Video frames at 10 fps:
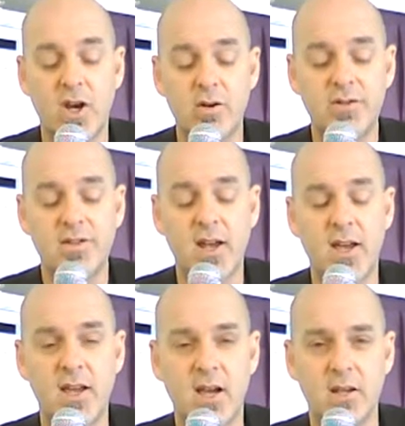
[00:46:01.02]
shall
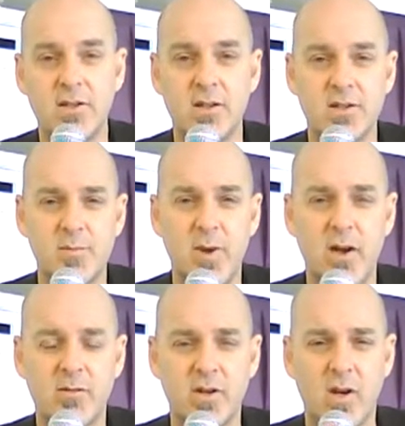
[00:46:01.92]
say unto
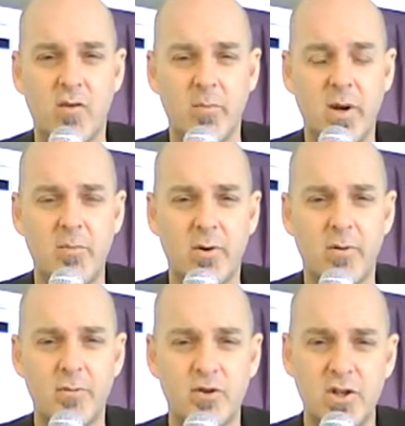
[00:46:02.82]
this mountain, now
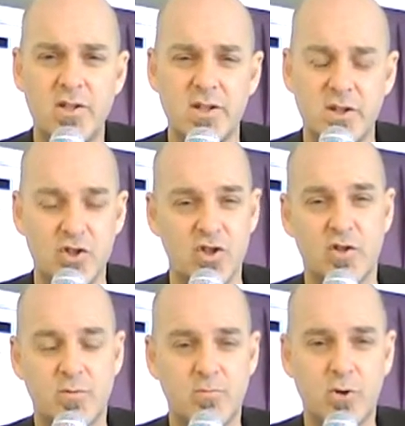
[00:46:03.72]
remember, Jesus
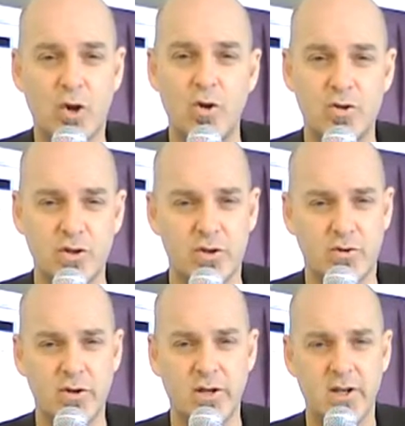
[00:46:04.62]
has just
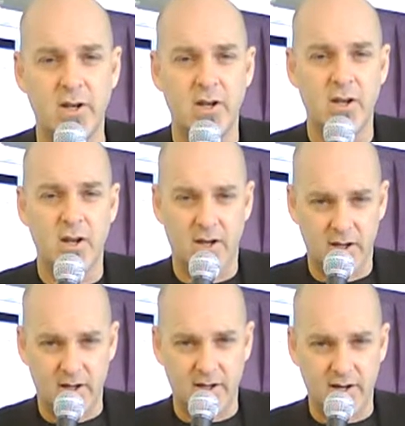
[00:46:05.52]
cursed a tree
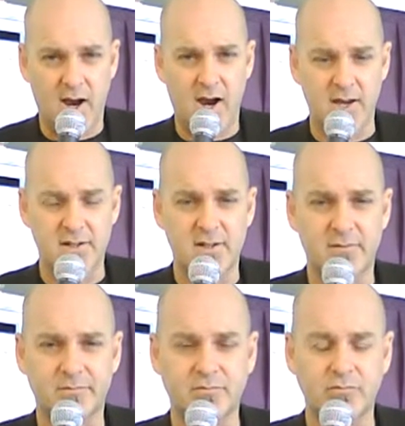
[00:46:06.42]
and it
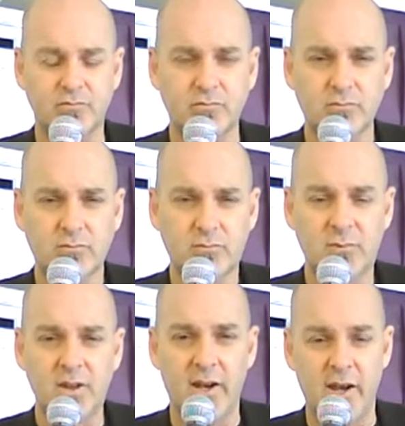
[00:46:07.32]
dies.
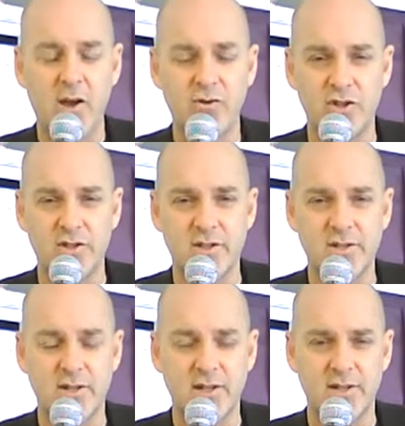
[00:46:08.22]
And now
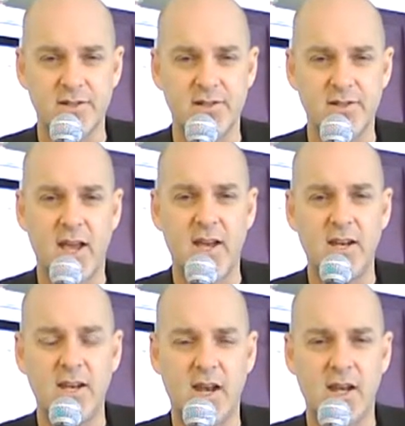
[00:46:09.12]
Jesus is
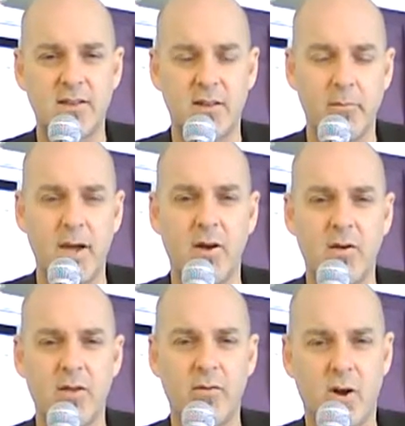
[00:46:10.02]
standing at the
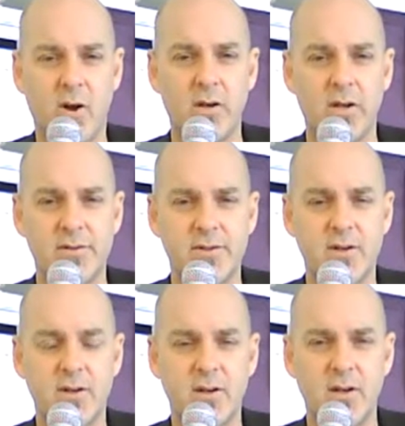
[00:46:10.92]
Mount of
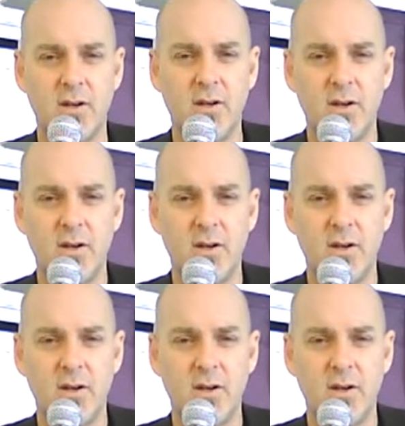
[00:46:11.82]
Olives.